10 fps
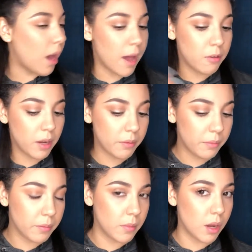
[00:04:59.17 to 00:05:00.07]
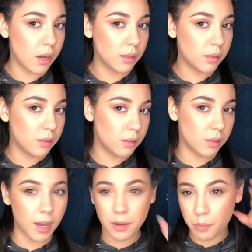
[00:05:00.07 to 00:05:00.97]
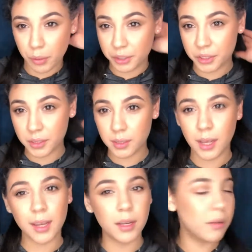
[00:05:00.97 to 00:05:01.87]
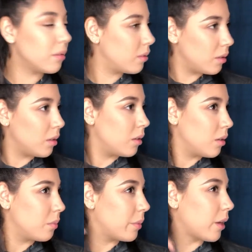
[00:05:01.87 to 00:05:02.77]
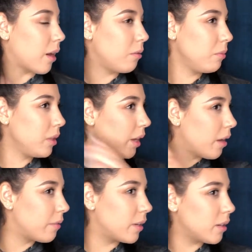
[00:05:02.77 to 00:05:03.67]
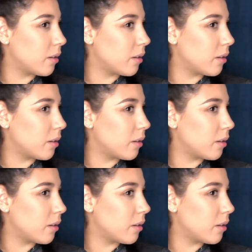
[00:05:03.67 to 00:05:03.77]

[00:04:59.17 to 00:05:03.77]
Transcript: I don't have knots I brush this side but I don't really have any